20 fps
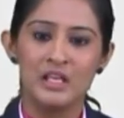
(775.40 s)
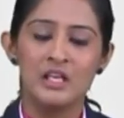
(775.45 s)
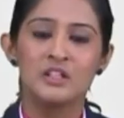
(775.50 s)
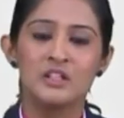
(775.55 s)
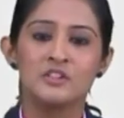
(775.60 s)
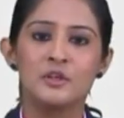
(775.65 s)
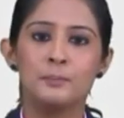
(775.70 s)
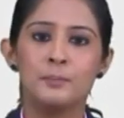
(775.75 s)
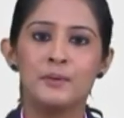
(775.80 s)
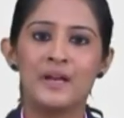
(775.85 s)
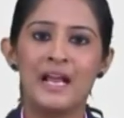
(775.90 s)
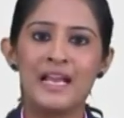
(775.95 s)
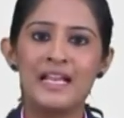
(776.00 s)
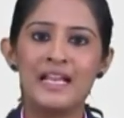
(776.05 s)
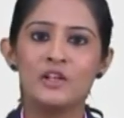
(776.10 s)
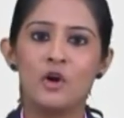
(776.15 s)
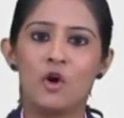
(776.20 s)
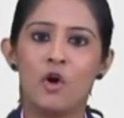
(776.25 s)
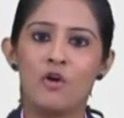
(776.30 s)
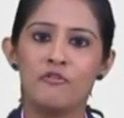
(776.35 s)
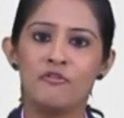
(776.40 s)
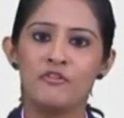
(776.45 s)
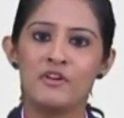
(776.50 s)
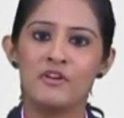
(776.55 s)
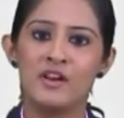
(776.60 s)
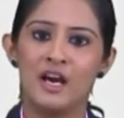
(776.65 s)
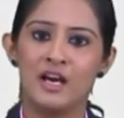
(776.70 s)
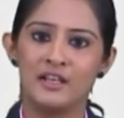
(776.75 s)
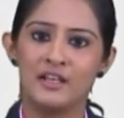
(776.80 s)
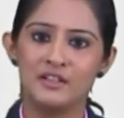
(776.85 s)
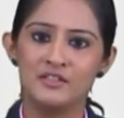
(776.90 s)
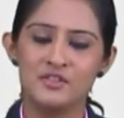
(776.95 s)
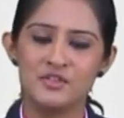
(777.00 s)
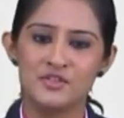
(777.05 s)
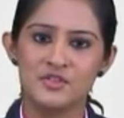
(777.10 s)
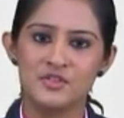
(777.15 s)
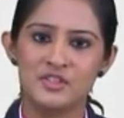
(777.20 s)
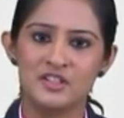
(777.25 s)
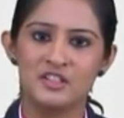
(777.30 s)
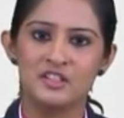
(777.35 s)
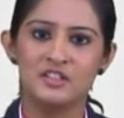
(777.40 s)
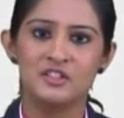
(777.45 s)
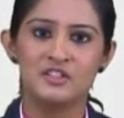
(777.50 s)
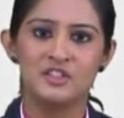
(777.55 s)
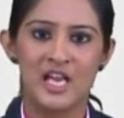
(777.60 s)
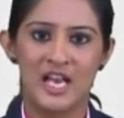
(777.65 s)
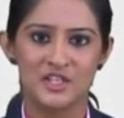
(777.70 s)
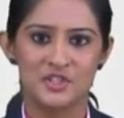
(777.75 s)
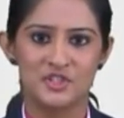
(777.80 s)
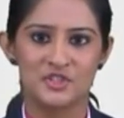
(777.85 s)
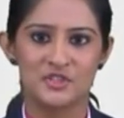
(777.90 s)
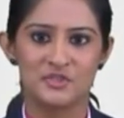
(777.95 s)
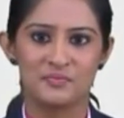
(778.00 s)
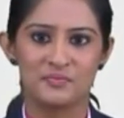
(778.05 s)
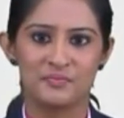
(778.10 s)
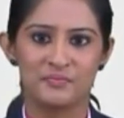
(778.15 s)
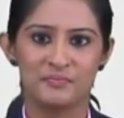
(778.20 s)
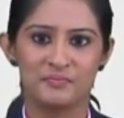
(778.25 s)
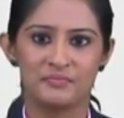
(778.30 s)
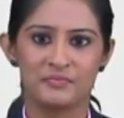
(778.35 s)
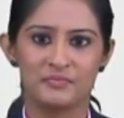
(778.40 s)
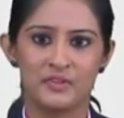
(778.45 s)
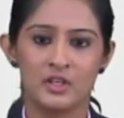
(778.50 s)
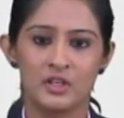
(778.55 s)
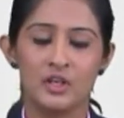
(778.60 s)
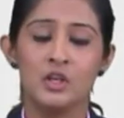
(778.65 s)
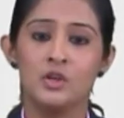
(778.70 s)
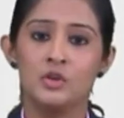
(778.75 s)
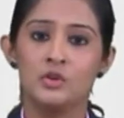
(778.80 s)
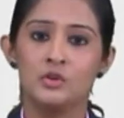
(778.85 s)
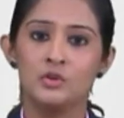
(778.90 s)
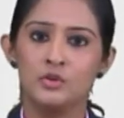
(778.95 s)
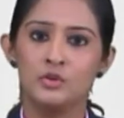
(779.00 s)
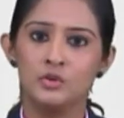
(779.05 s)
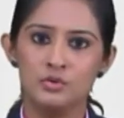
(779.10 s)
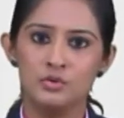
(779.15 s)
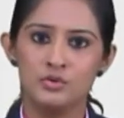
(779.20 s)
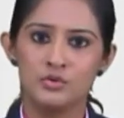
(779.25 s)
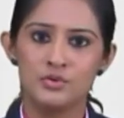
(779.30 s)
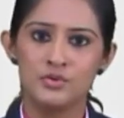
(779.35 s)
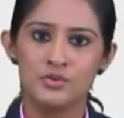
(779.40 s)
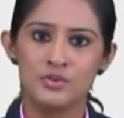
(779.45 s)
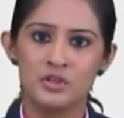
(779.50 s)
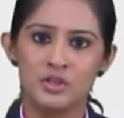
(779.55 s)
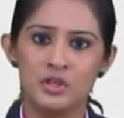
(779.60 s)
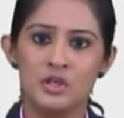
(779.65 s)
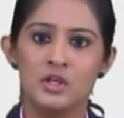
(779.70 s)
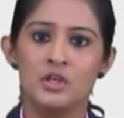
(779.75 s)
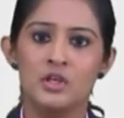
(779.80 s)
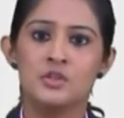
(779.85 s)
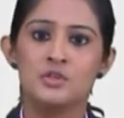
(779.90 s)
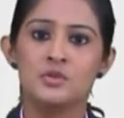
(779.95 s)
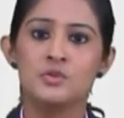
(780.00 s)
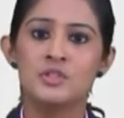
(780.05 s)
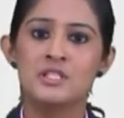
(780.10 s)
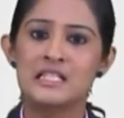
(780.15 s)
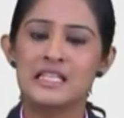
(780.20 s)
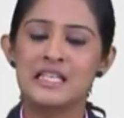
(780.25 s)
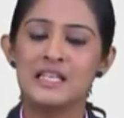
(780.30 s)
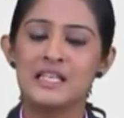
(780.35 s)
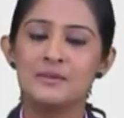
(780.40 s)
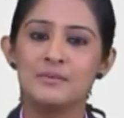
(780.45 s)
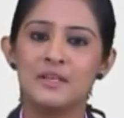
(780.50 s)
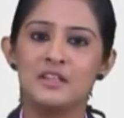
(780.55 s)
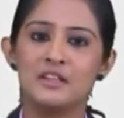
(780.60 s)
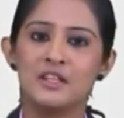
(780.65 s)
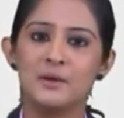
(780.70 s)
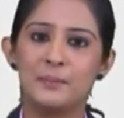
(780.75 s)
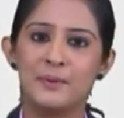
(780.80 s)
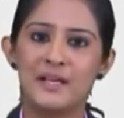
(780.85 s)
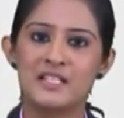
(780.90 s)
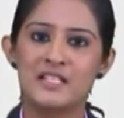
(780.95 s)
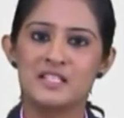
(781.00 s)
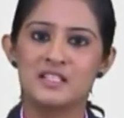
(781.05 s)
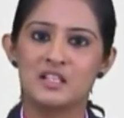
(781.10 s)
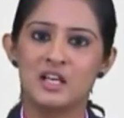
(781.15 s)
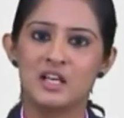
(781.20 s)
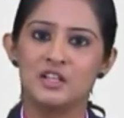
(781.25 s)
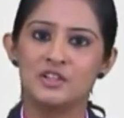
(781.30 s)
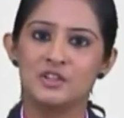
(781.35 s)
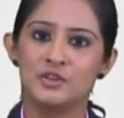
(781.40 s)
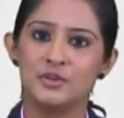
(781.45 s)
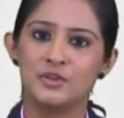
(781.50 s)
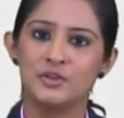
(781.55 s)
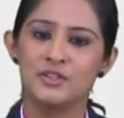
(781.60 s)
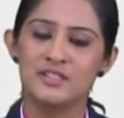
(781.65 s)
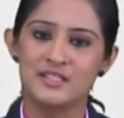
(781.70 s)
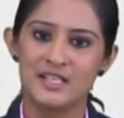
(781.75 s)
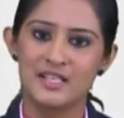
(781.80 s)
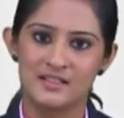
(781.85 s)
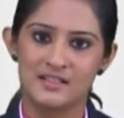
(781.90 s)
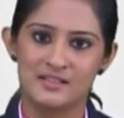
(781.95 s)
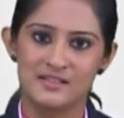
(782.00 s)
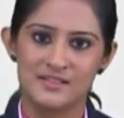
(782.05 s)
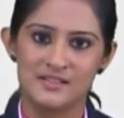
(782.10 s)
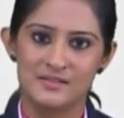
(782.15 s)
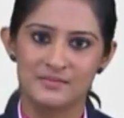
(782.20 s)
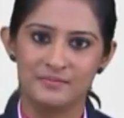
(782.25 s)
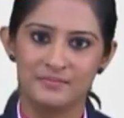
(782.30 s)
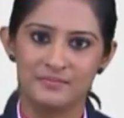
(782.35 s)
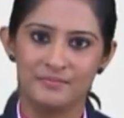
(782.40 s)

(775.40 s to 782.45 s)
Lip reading: The pride of lions dash. Use to sleep in the present continuous tense.